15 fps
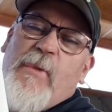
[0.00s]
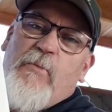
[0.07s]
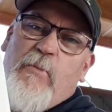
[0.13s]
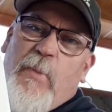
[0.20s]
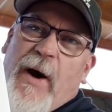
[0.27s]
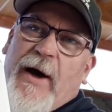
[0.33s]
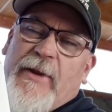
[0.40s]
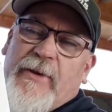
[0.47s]

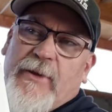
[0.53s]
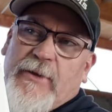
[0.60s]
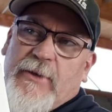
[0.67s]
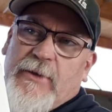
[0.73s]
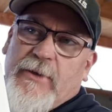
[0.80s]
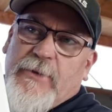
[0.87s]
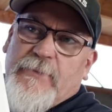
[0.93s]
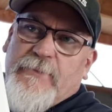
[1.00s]
but
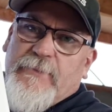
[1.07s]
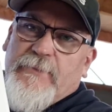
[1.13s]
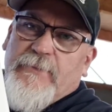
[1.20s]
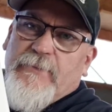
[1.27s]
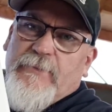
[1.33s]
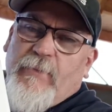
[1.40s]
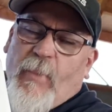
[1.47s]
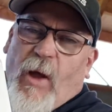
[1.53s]

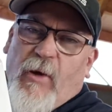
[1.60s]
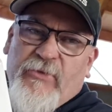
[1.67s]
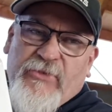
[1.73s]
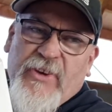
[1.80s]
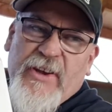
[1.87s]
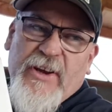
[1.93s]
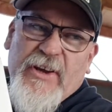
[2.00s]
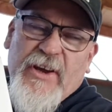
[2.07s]
I've
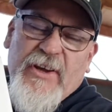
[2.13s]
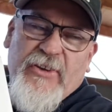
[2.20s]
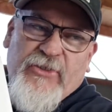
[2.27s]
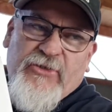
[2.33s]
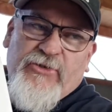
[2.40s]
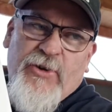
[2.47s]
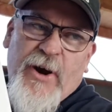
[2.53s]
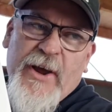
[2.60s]
seen it in
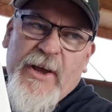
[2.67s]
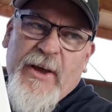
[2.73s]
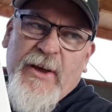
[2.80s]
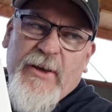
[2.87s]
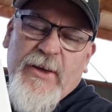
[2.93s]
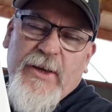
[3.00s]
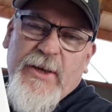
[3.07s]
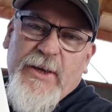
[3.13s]
Australia,
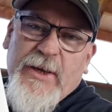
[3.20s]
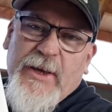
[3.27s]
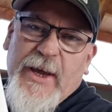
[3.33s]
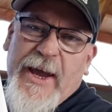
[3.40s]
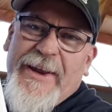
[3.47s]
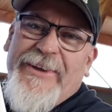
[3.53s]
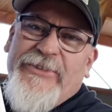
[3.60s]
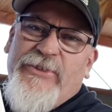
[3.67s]

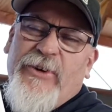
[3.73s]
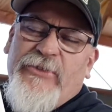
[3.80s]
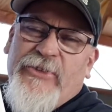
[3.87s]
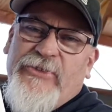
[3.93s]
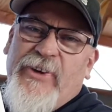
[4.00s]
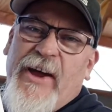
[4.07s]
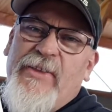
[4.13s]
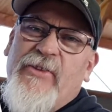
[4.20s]
and it's not to
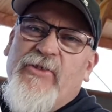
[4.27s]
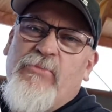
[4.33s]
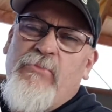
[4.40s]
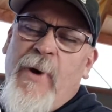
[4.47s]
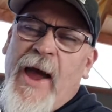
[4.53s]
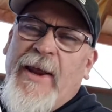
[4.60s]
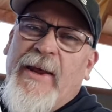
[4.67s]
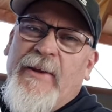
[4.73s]
say that's
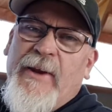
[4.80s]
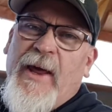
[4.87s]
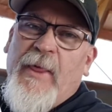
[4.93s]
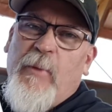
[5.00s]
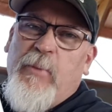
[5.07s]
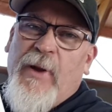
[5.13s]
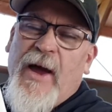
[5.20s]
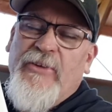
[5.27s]
made in other
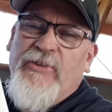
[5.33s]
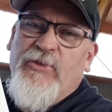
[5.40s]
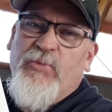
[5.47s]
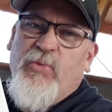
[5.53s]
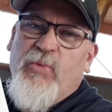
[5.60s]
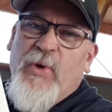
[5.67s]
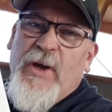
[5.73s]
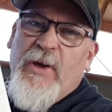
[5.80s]
places
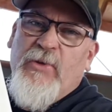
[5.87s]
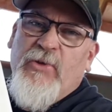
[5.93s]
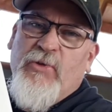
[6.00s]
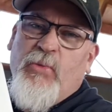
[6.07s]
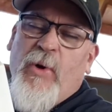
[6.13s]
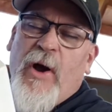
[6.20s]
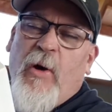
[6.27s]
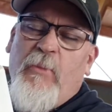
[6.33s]
as
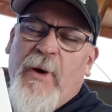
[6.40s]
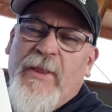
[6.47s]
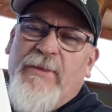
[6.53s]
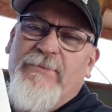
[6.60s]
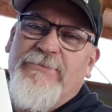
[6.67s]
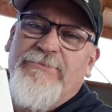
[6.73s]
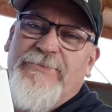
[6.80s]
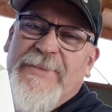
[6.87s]
well, but
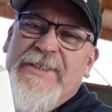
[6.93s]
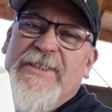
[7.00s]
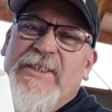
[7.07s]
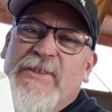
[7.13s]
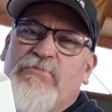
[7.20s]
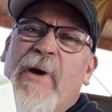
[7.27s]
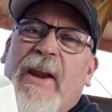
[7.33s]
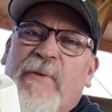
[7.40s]
this is
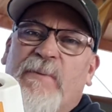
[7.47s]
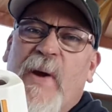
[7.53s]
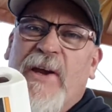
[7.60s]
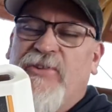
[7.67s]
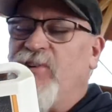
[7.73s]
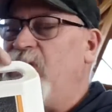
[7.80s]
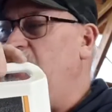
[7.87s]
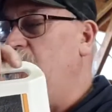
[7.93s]

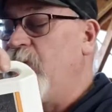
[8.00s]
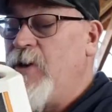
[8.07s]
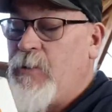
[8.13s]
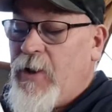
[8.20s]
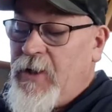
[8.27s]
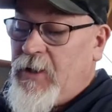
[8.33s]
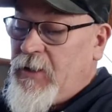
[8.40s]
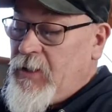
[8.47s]
manufactured here anyway.
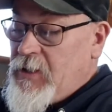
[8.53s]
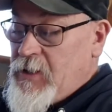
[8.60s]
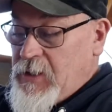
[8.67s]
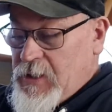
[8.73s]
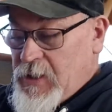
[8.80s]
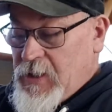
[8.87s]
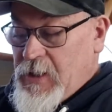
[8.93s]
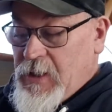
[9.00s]

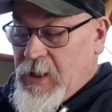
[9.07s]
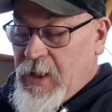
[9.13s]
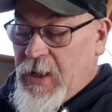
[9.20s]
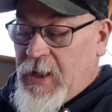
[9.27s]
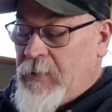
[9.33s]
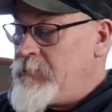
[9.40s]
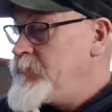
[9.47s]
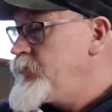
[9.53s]

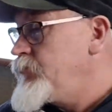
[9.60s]
Um,